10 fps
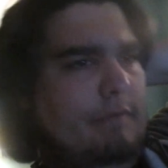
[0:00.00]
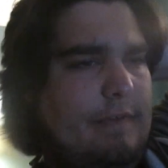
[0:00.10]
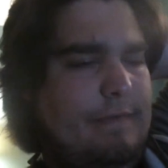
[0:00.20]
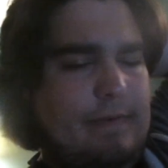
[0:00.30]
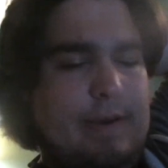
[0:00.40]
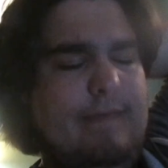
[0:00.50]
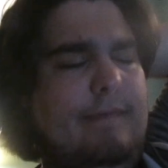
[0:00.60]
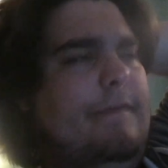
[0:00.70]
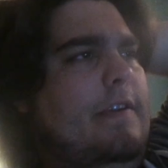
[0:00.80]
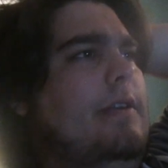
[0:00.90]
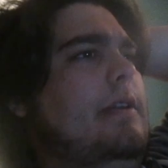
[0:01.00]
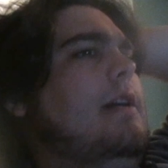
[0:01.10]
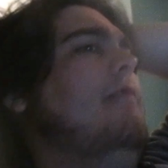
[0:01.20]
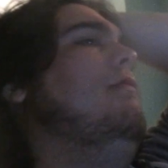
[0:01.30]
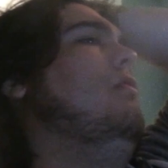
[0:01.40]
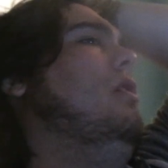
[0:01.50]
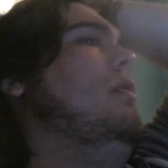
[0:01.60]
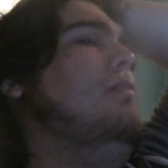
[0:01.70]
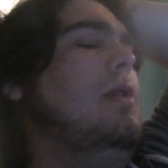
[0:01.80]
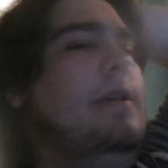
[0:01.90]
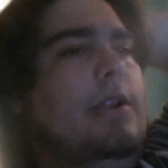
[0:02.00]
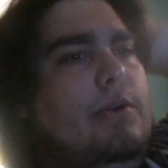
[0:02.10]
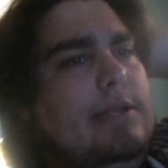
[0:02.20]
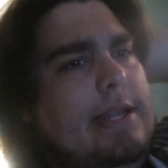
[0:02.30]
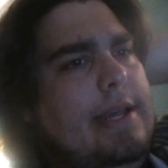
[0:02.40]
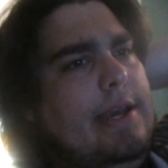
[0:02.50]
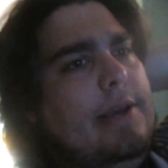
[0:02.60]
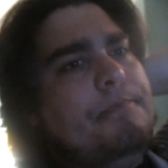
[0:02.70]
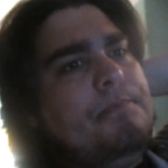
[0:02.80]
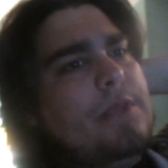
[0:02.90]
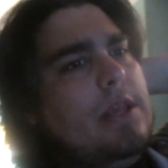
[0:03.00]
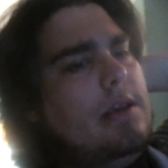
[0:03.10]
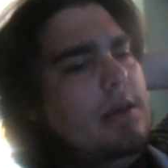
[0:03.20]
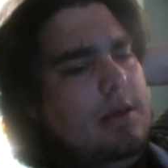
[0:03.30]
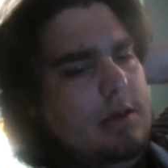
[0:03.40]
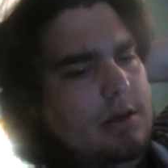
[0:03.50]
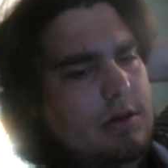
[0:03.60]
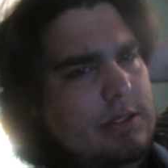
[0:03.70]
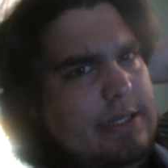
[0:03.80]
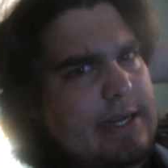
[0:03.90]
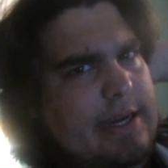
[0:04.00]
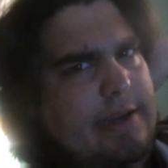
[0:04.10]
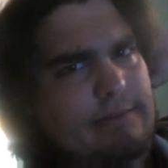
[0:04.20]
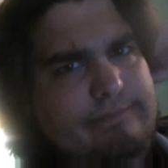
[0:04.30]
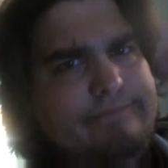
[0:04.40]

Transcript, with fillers: if I'm feeling up for it, I'll probably do it today or tonight,